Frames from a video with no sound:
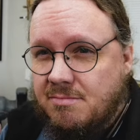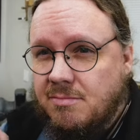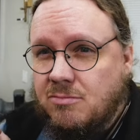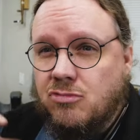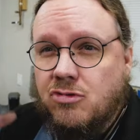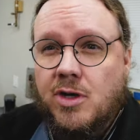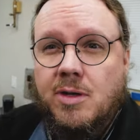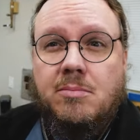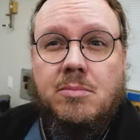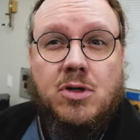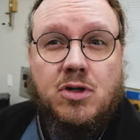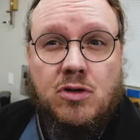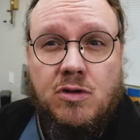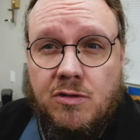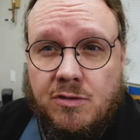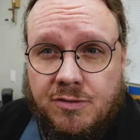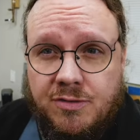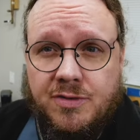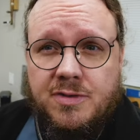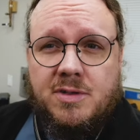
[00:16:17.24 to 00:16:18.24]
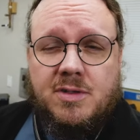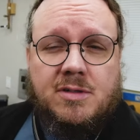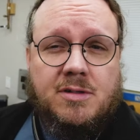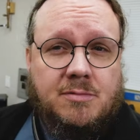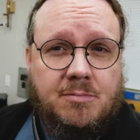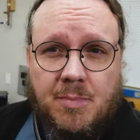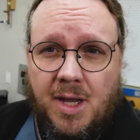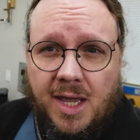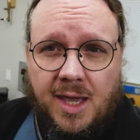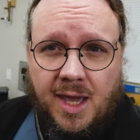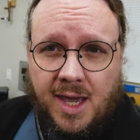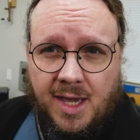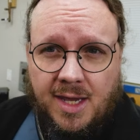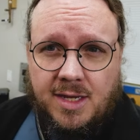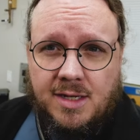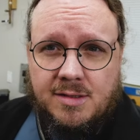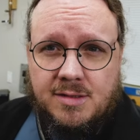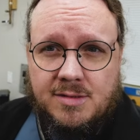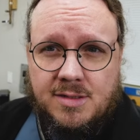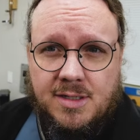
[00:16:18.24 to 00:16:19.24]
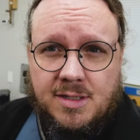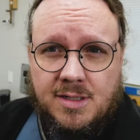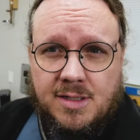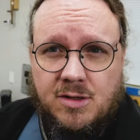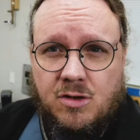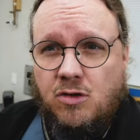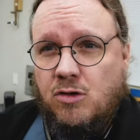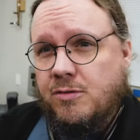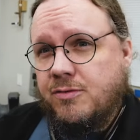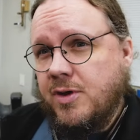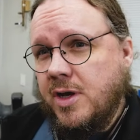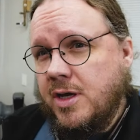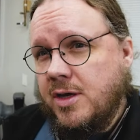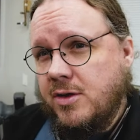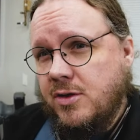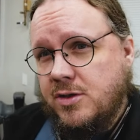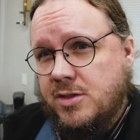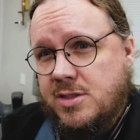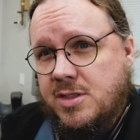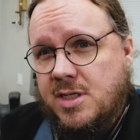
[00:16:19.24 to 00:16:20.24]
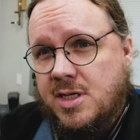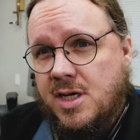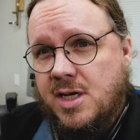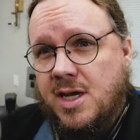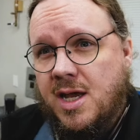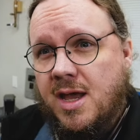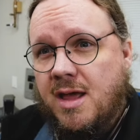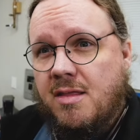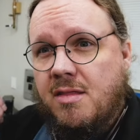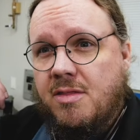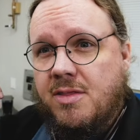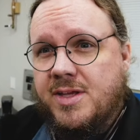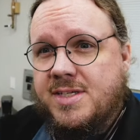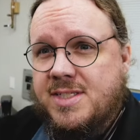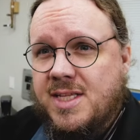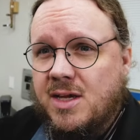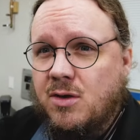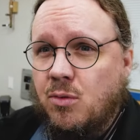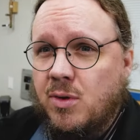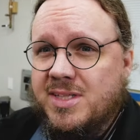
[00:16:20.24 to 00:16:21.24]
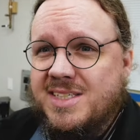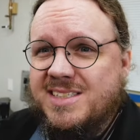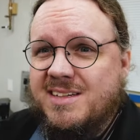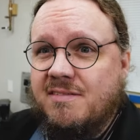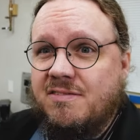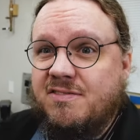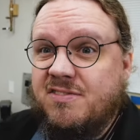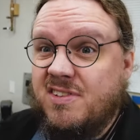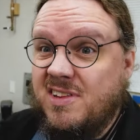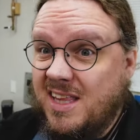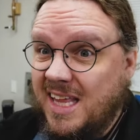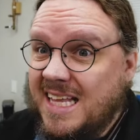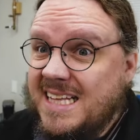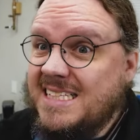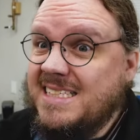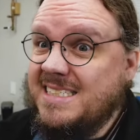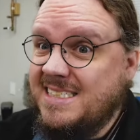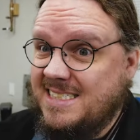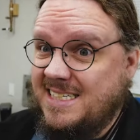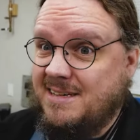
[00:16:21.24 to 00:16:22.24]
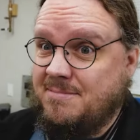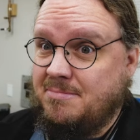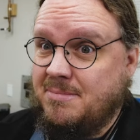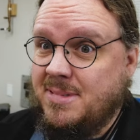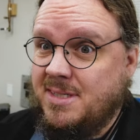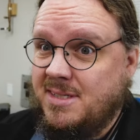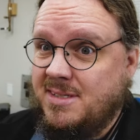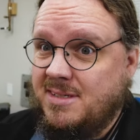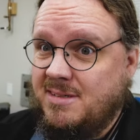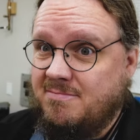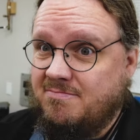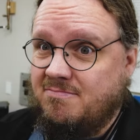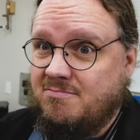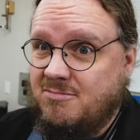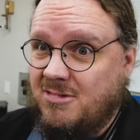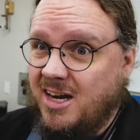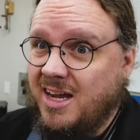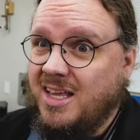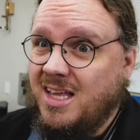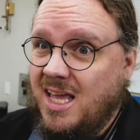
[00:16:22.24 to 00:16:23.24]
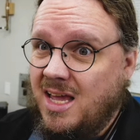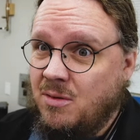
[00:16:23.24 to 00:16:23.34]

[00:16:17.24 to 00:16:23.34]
remove my hand or fingers, this thing wants to flens them, right?